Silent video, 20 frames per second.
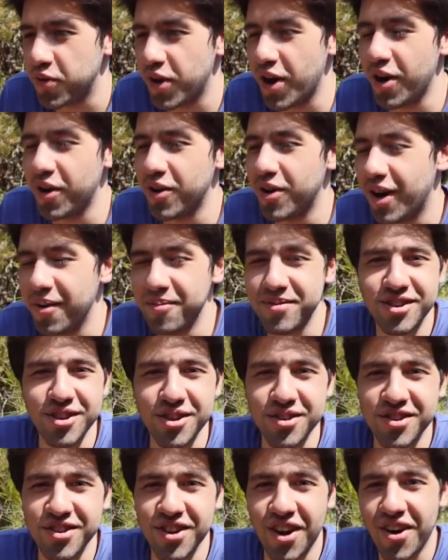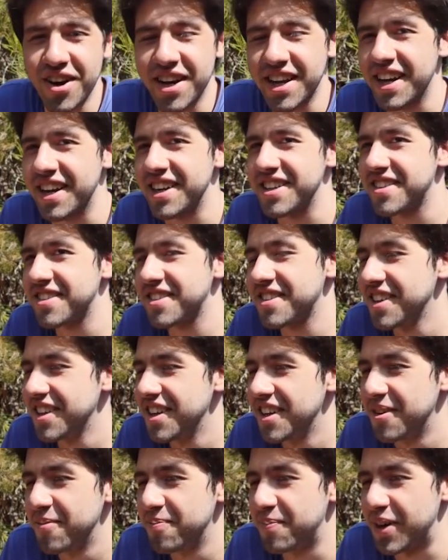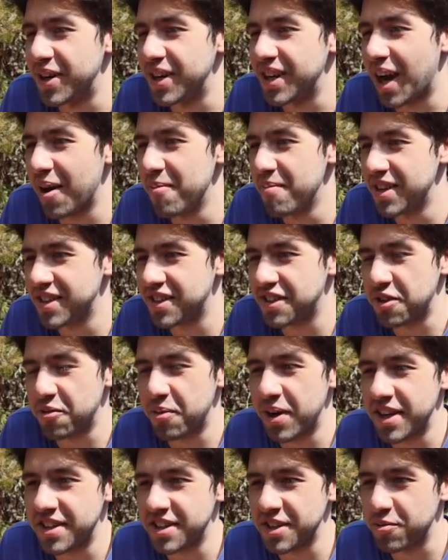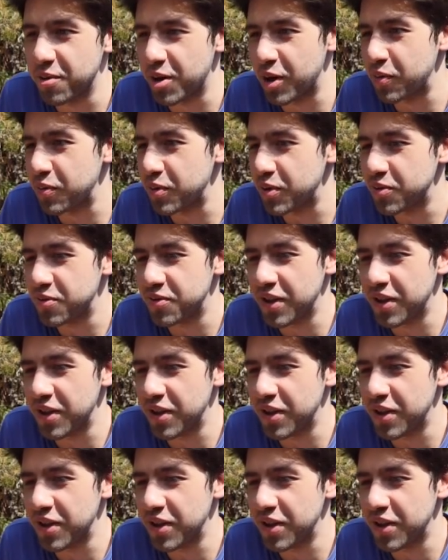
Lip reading: Oh, I'm so sorry guys, but I missed the Raging Werewolf.